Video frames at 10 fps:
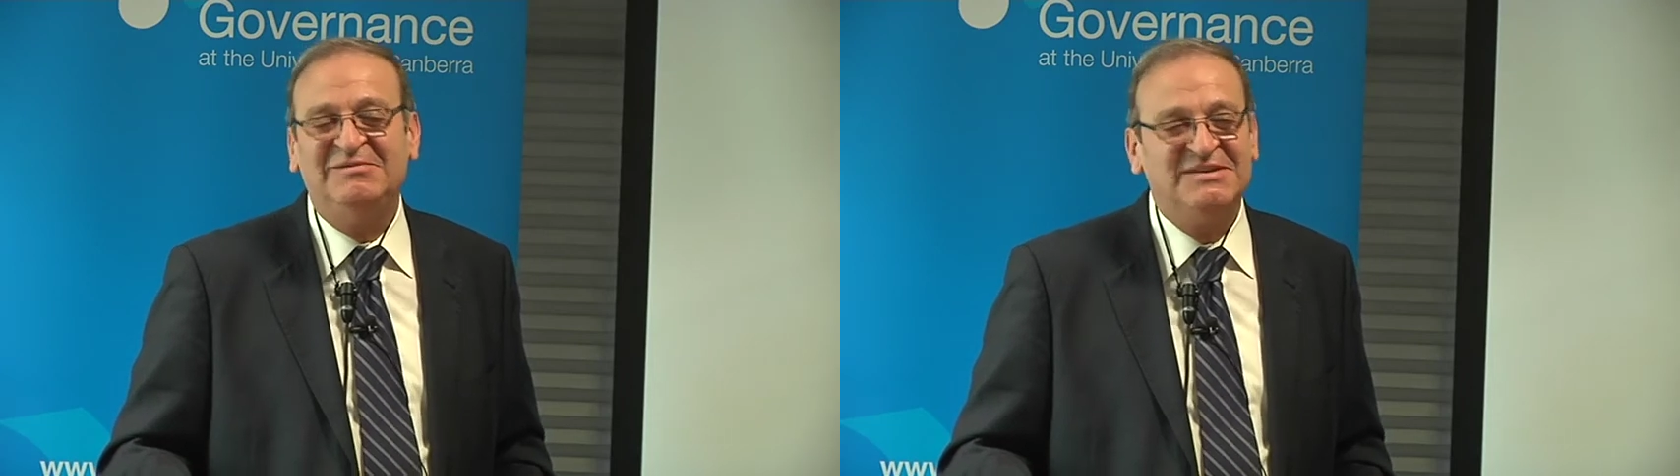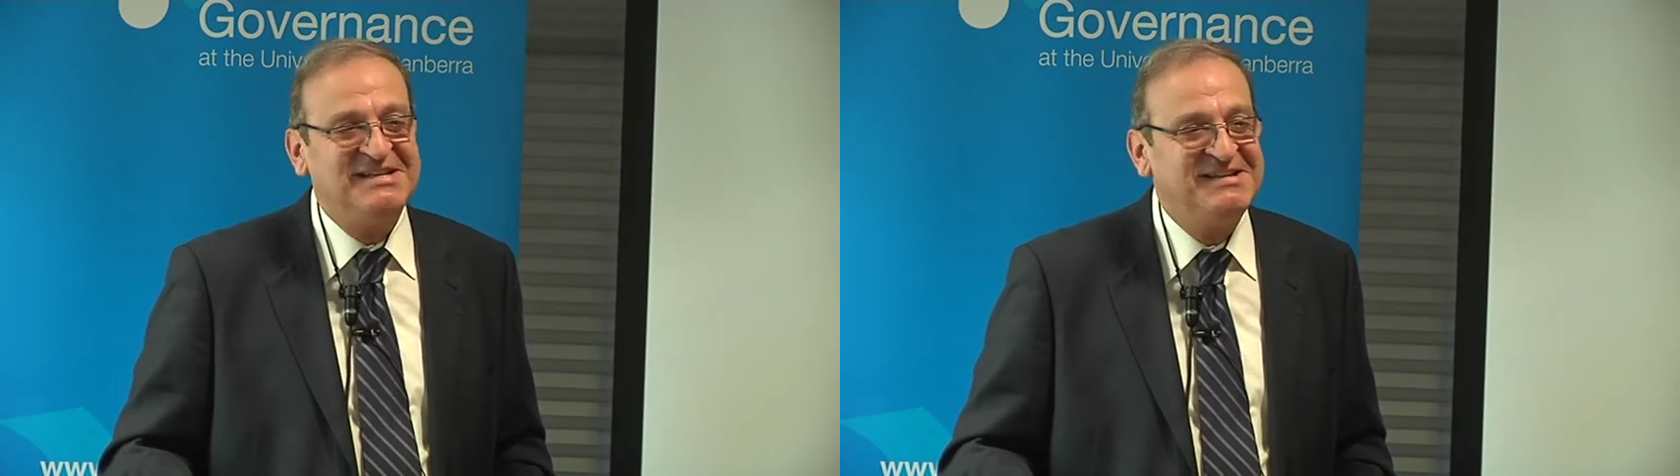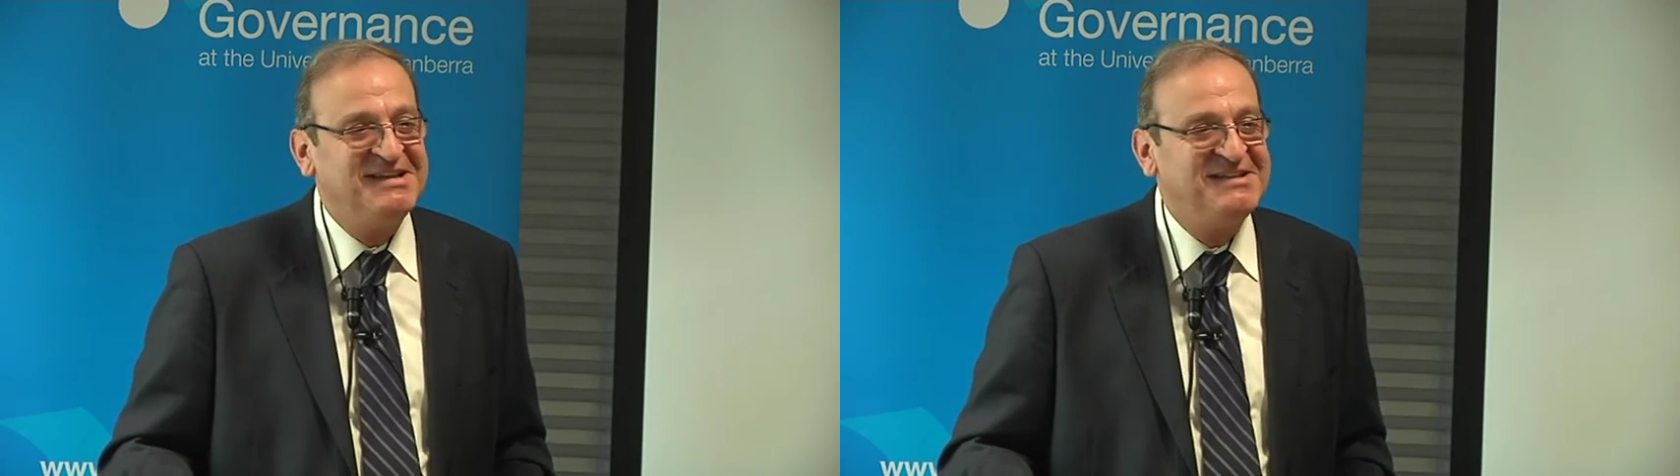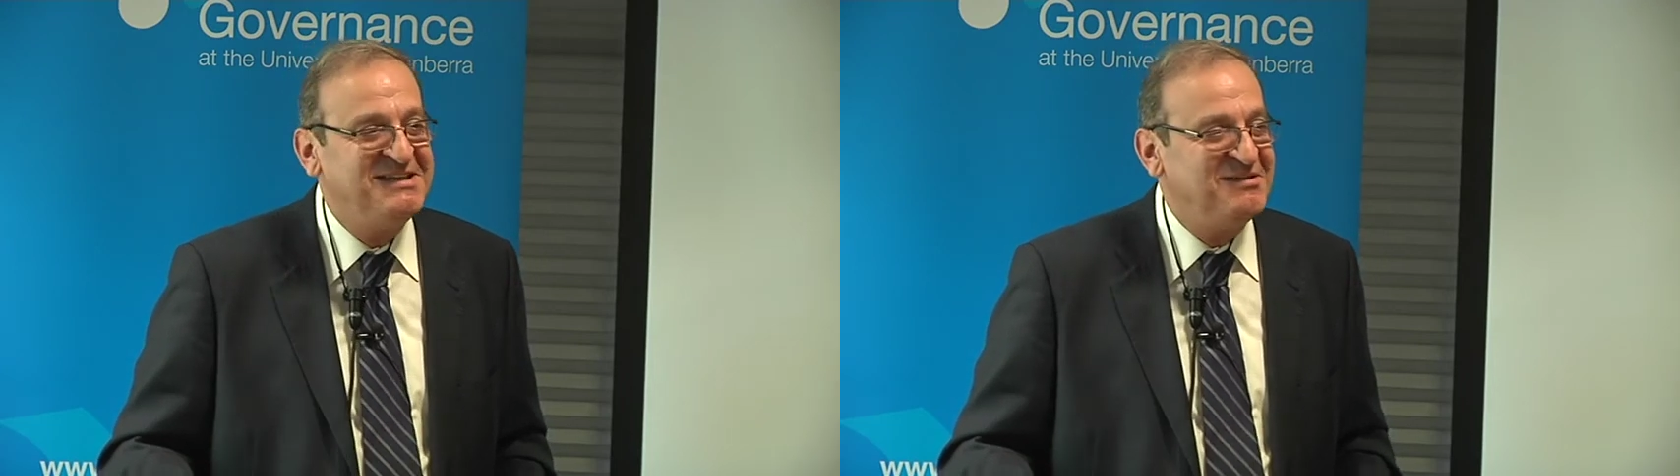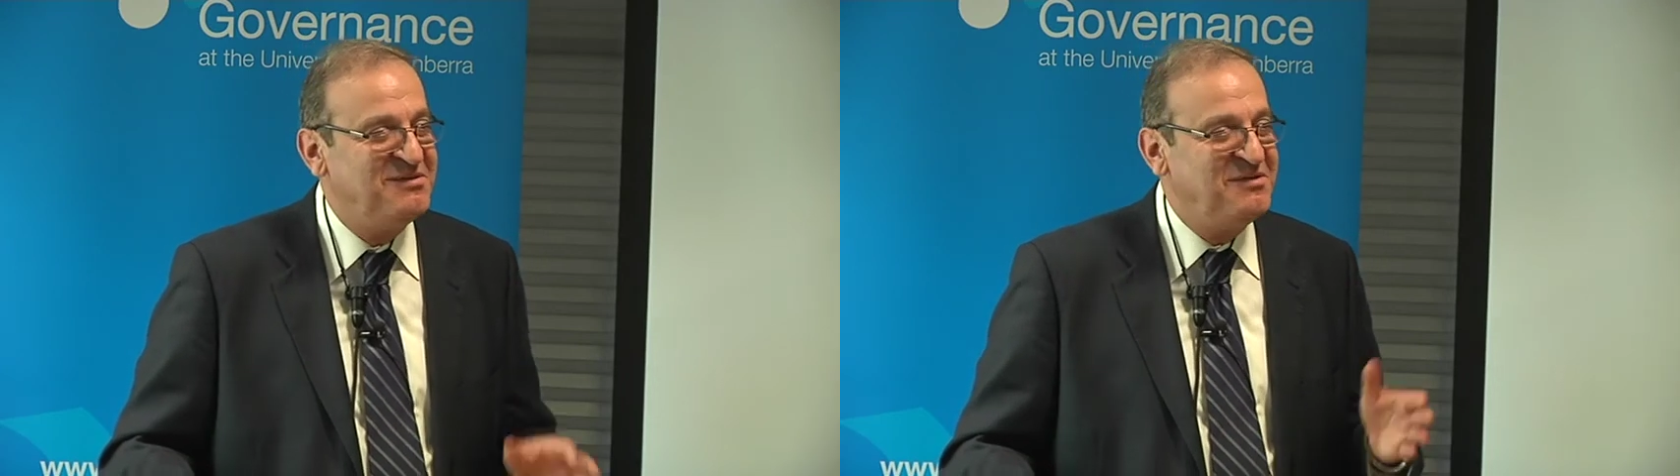
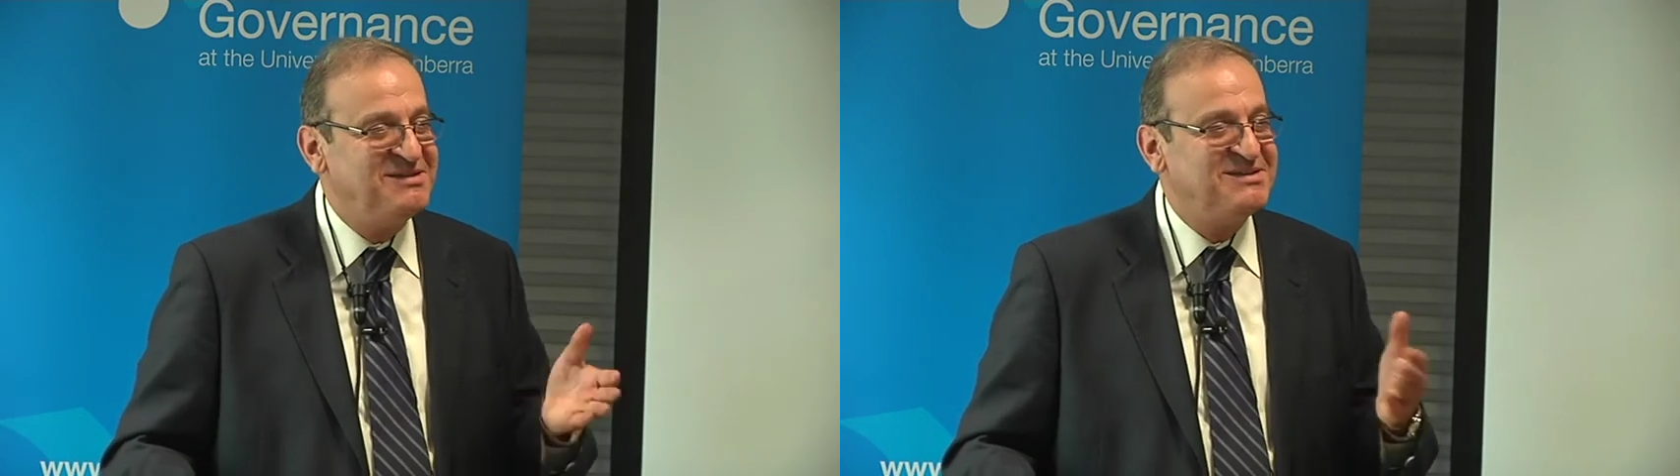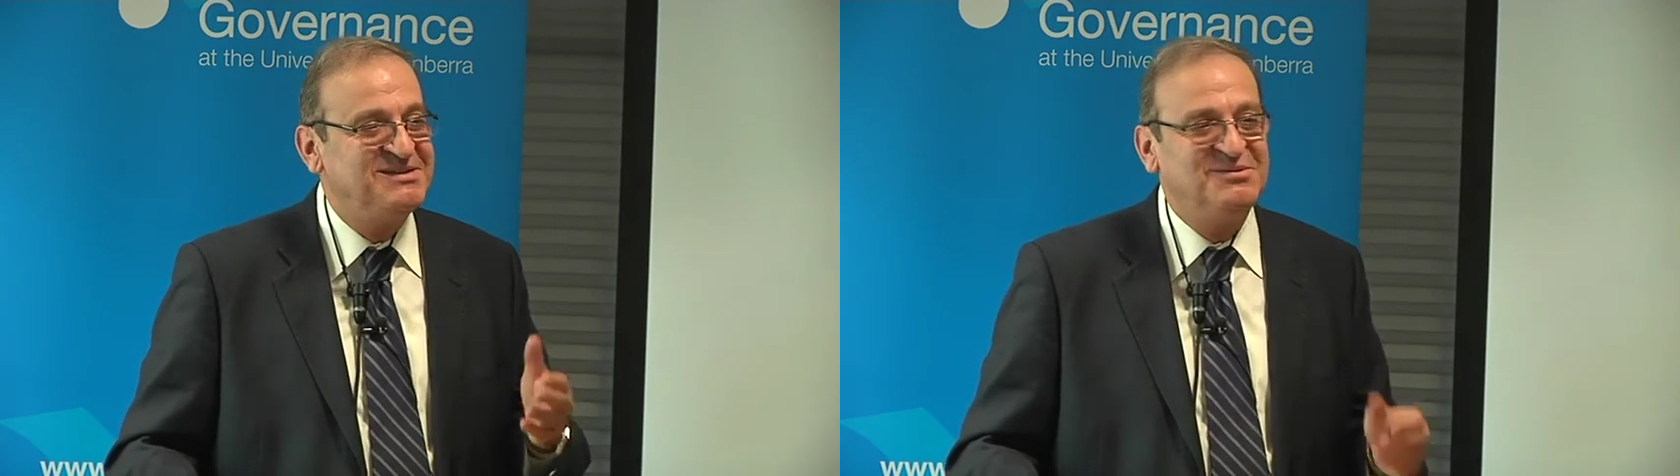facilitating the funds